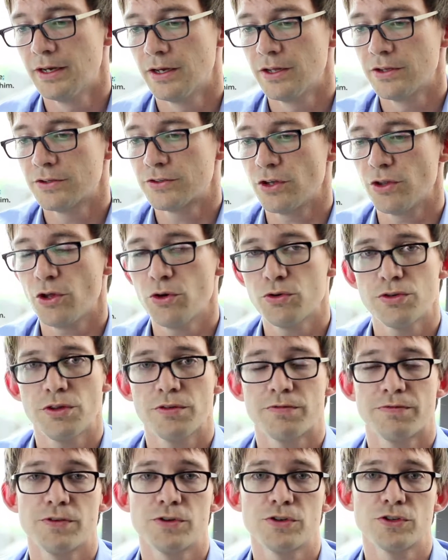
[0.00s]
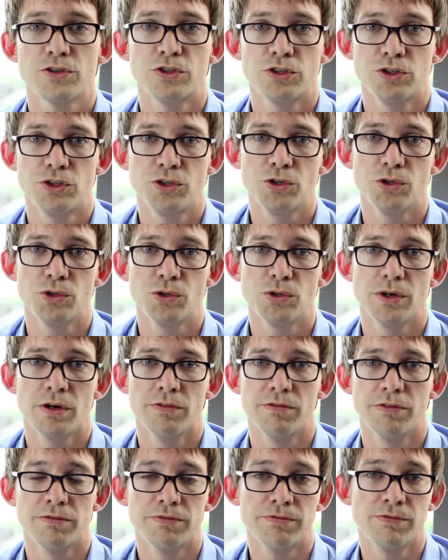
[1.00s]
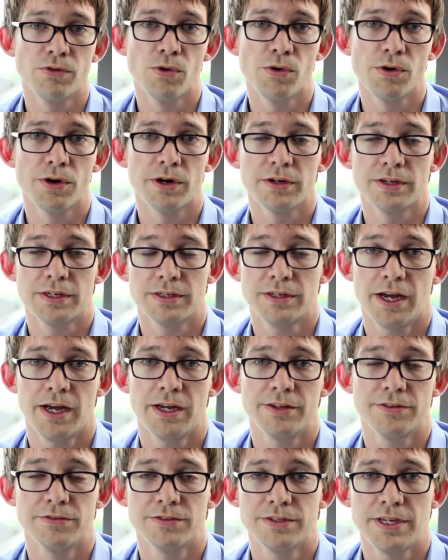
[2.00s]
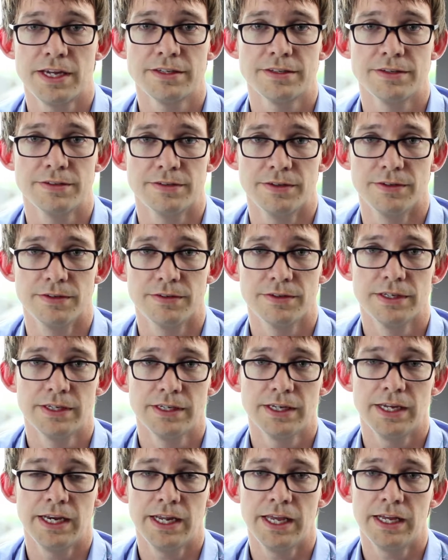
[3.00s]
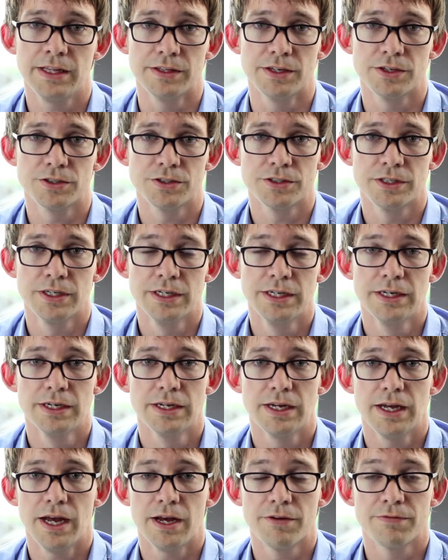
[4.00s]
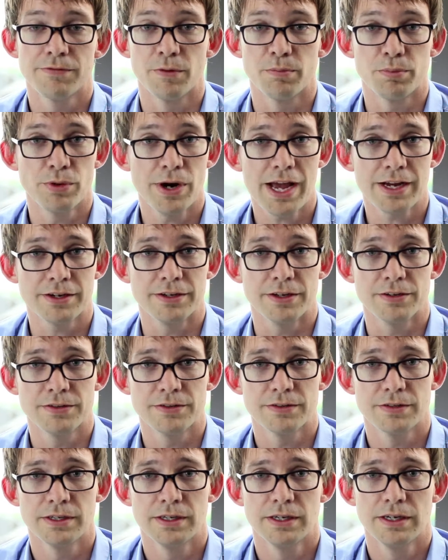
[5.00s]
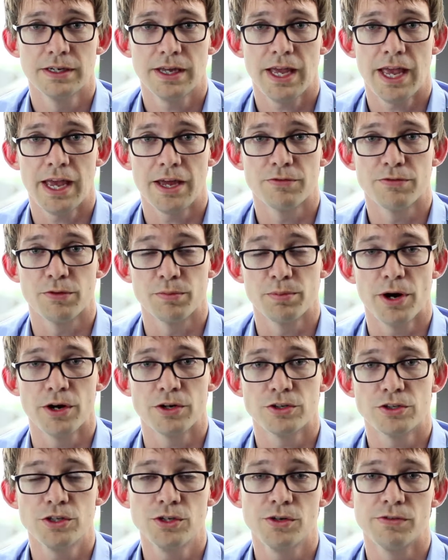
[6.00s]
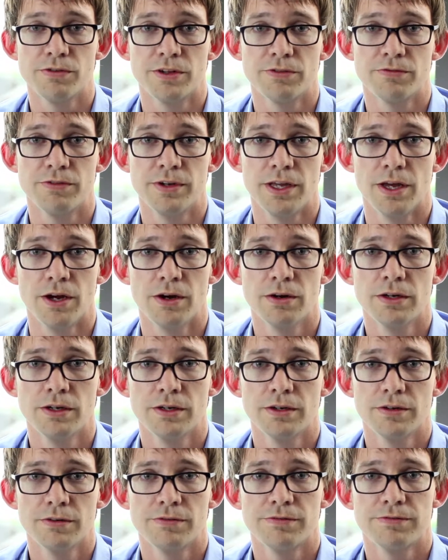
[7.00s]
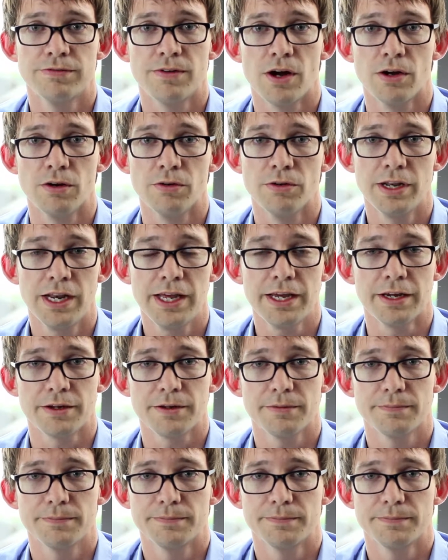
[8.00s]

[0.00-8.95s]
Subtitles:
So those are the first 2 of the 4 kinds of sentences in English. For practice, and for part 2 of this video, follow the link.